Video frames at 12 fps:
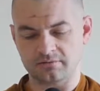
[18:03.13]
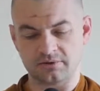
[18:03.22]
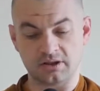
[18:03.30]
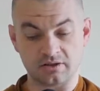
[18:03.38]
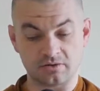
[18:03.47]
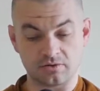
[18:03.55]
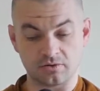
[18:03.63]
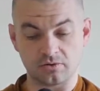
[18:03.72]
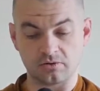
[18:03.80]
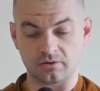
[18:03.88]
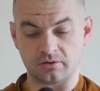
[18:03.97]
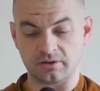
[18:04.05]
It is true,
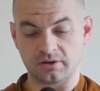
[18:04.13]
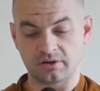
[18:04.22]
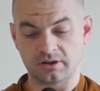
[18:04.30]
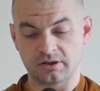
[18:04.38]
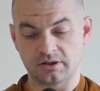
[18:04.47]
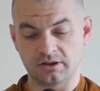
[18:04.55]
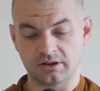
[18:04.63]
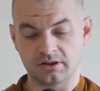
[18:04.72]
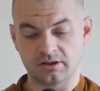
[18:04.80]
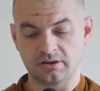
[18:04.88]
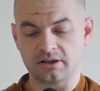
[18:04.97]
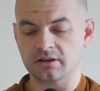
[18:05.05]
Lord.
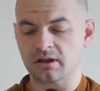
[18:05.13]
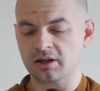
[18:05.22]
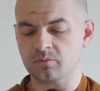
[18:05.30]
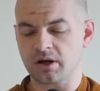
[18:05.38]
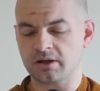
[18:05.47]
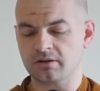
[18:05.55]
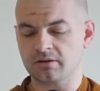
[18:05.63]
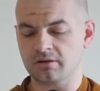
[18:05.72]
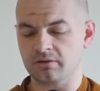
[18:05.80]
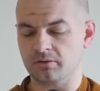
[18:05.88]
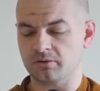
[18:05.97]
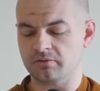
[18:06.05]
The enlightened one, the
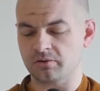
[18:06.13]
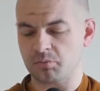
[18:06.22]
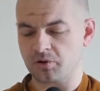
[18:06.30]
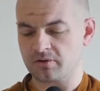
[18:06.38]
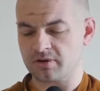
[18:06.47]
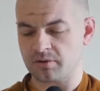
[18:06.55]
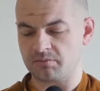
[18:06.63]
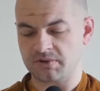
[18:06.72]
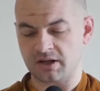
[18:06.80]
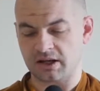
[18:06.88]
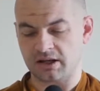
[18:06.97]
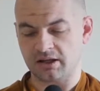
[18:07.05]
Lord, rebuked them,
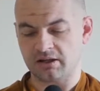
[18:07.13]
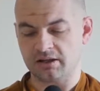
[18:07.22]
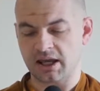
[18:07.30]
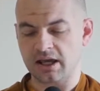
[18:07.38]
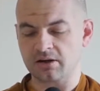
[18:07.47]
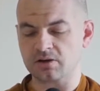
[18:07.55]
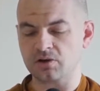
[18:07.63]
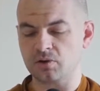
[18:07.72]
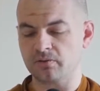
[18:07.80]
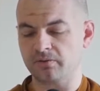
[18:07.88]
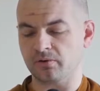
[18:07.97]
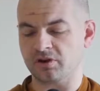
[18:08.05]
saying, How can you,
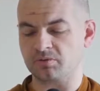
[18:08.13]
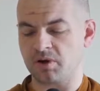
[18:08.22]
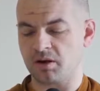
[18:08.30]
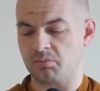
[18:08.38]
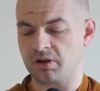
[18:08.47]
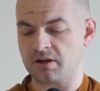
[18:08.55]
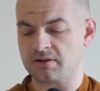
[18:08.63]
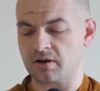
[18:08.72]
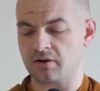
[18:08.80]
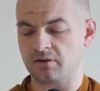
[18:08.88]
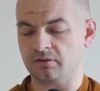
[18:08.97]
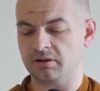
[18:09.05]
foolish men, being
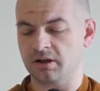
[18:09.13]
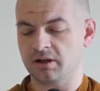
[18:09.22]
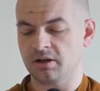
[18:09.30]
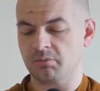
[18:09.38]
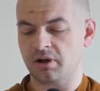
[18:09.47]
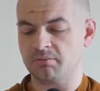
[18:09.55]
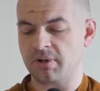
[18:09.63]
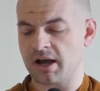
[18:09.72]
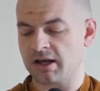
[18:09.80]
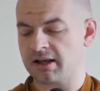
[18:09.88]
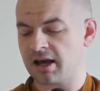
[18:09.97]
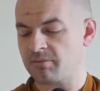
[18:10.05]
told by
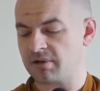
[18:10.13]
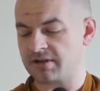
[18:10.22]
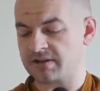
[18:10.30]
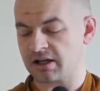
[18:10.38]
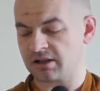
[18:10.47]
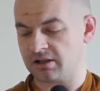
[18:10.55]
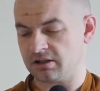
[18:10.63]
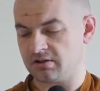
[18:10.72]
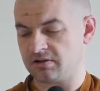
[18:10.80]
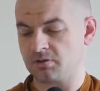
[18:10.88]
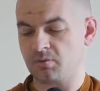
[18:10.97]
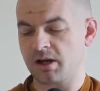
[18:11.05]
Mahanama the Sakyan
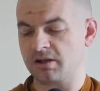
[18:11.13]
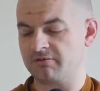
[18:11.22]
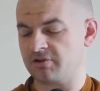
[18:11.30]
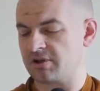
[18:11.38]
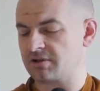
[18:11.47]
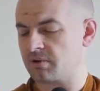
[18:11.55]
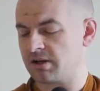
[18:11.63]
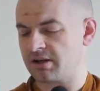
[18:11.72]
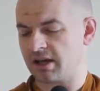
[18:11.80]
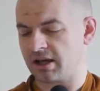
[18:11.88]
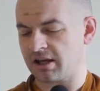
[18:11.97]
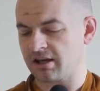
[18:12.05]
to wait for just one
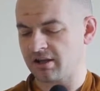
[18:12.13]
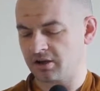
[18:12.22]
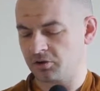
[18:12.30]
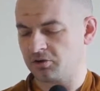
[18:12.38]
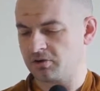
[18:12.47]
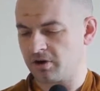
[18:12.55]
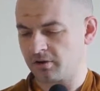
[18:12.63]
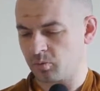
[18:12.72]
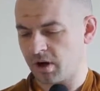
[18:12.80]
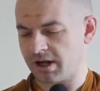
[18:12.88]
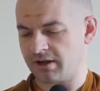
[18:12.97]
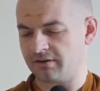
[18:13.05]
day, could not
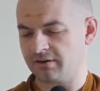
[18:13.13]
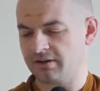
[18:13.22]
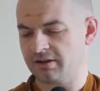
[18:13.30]
wait?